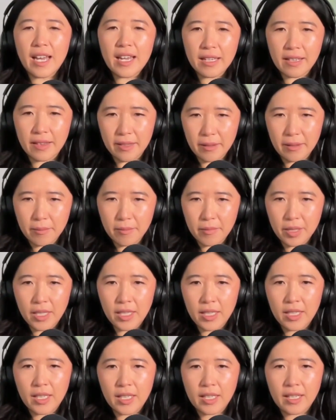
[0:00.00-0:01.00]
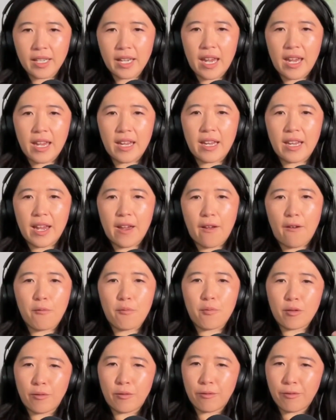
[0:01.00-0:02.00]
them can have
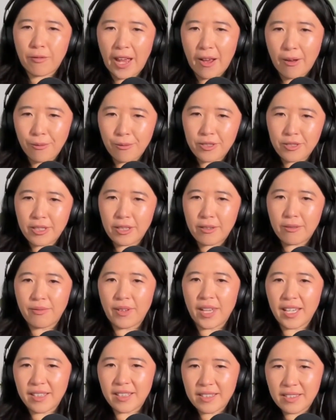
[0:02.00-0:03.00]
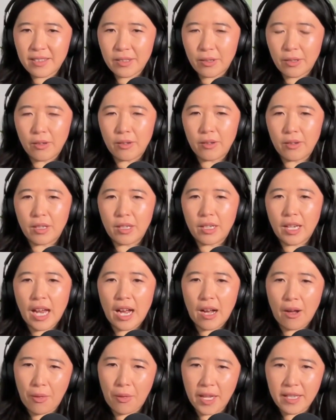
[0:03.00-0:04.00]
profound effects on
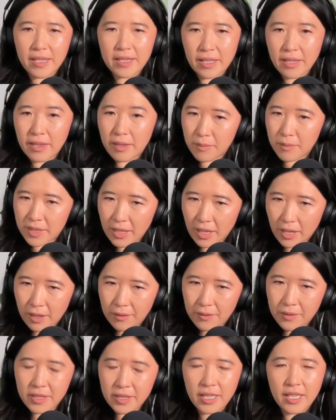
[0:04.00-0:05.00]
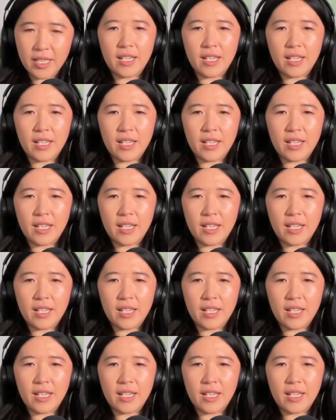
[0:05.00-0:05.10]
how they see themselves,